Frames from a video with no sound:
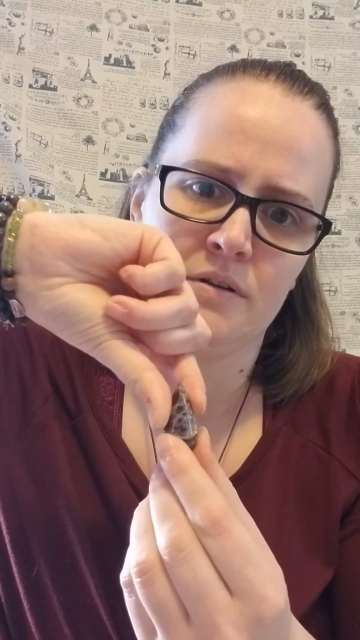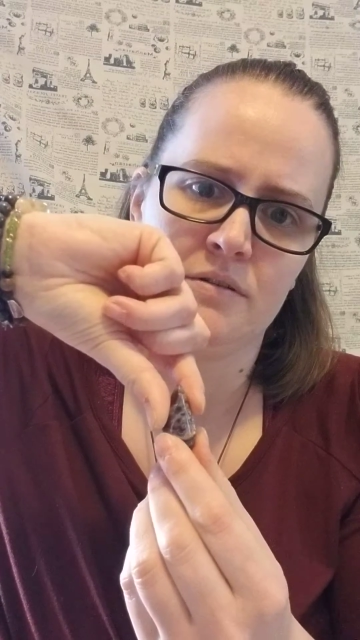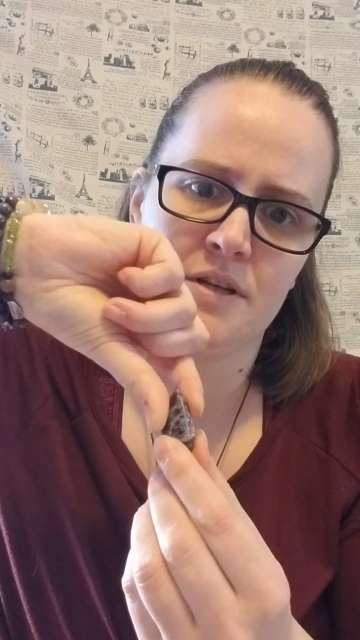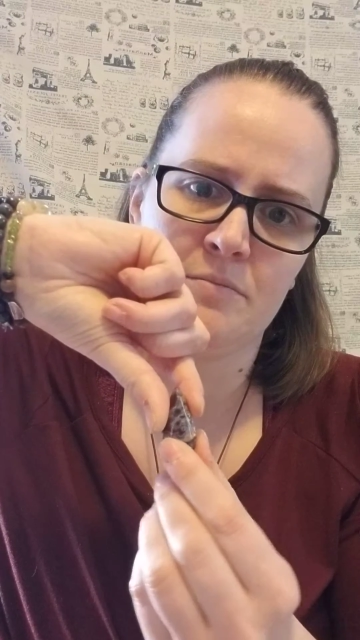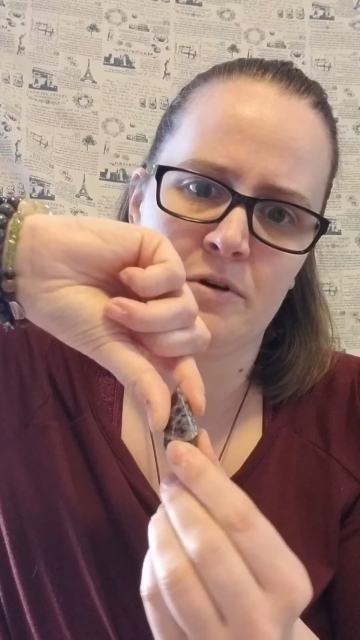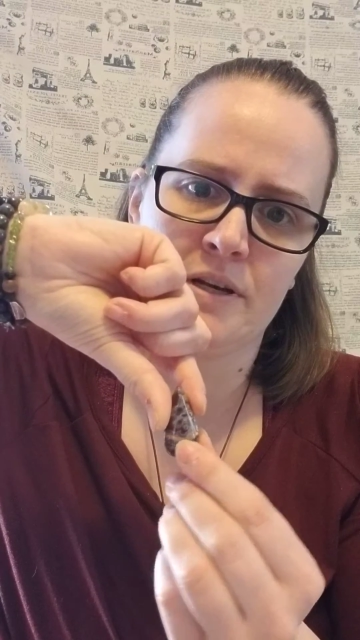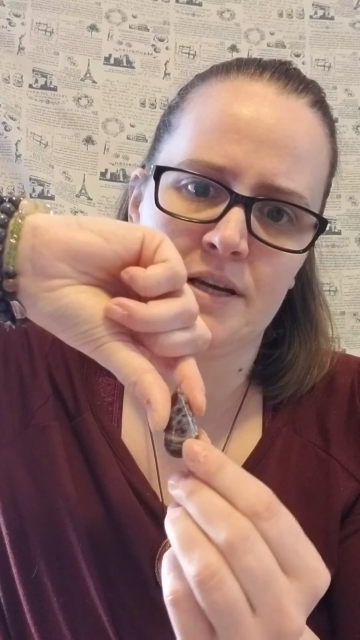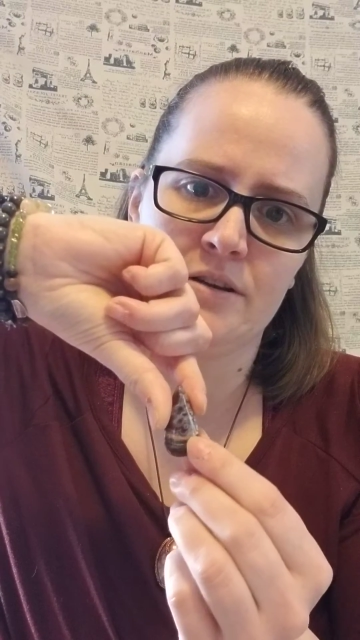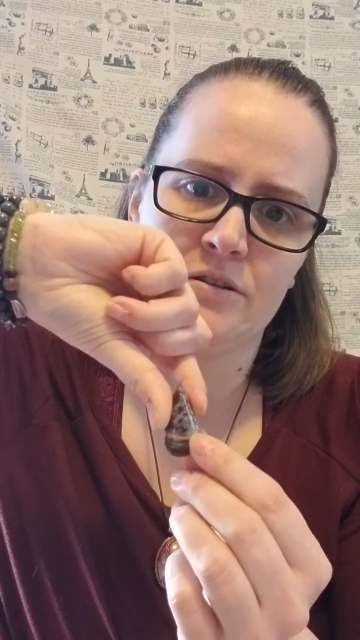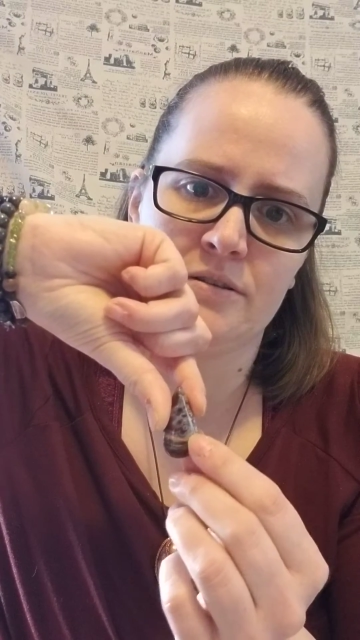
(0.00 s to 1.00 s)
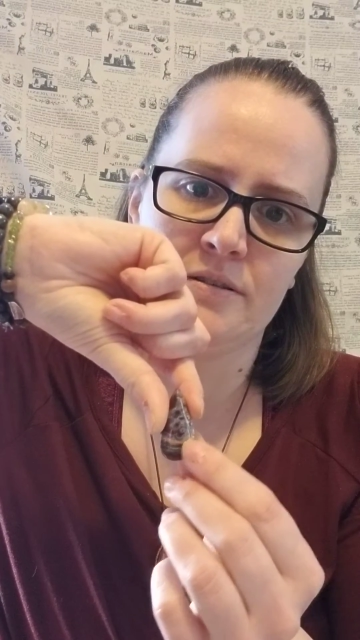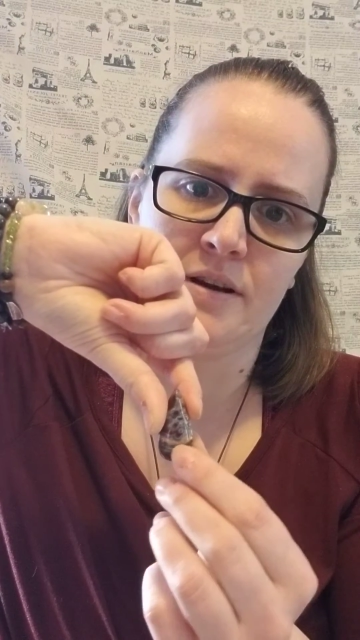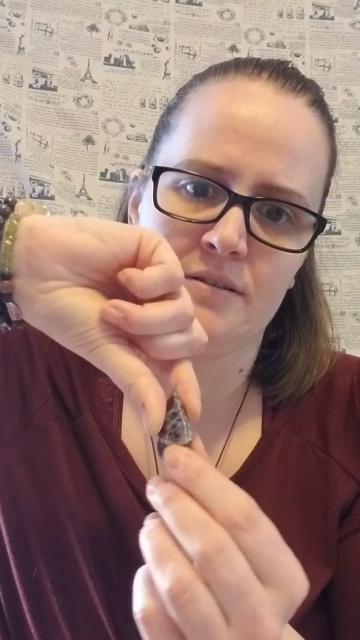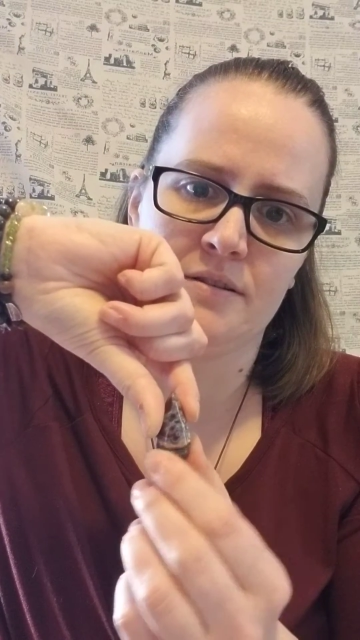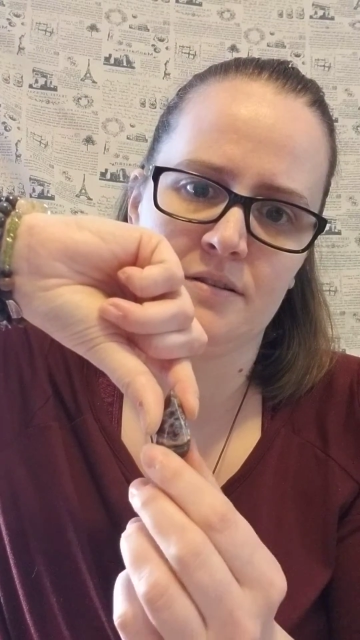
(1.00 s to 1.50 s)
demarcation
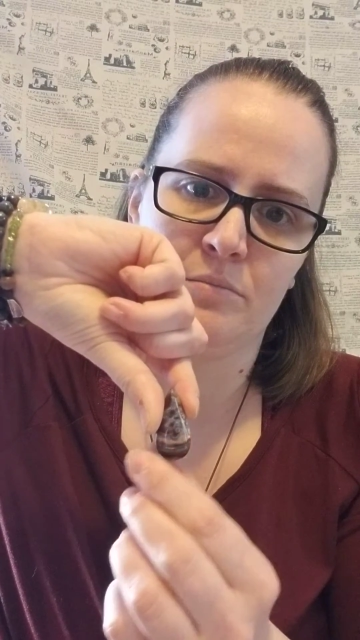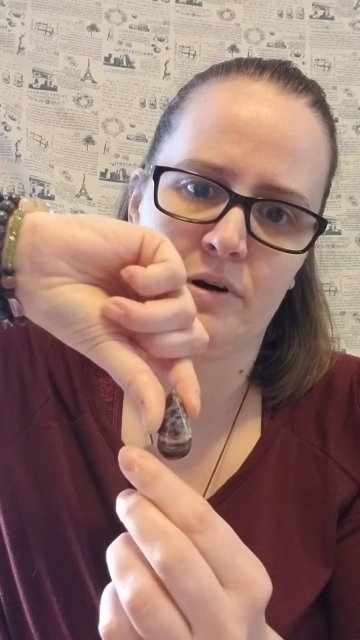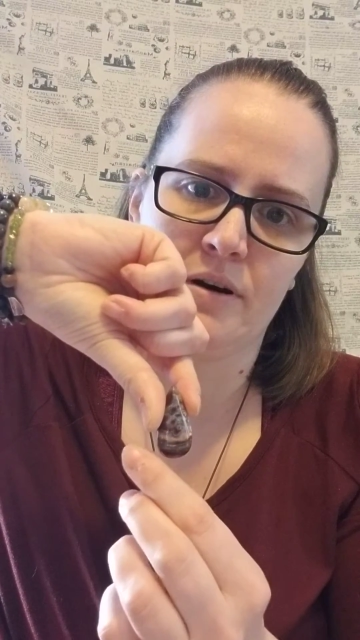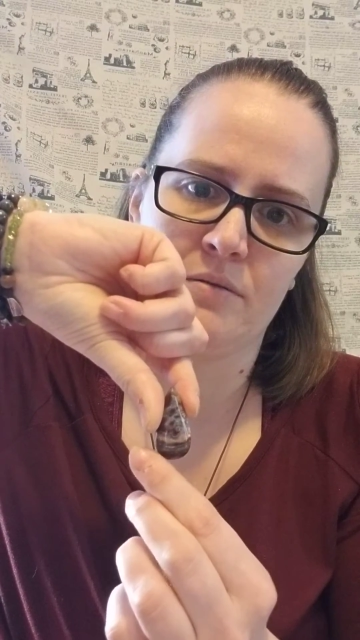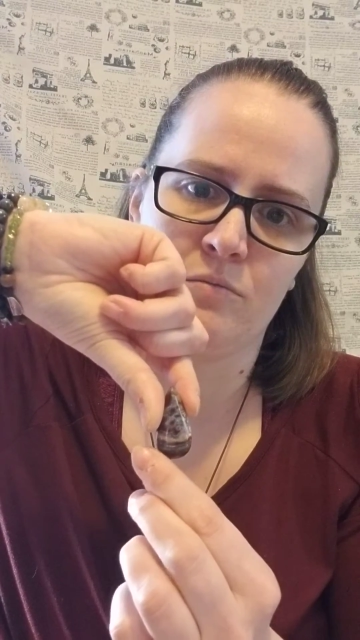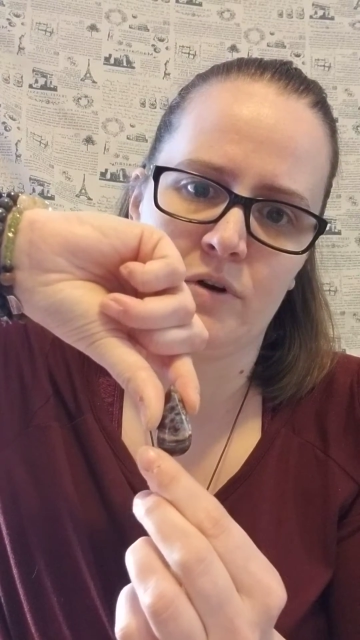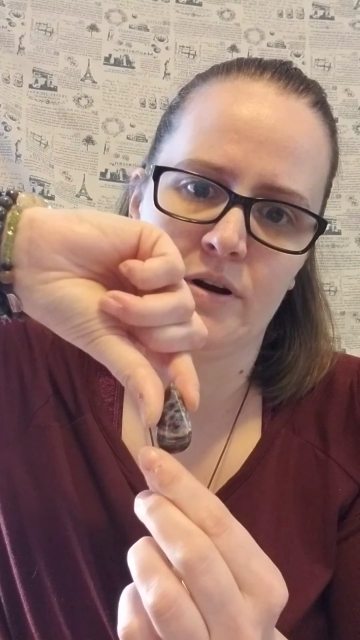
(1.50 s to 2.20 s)
lines at the bottom where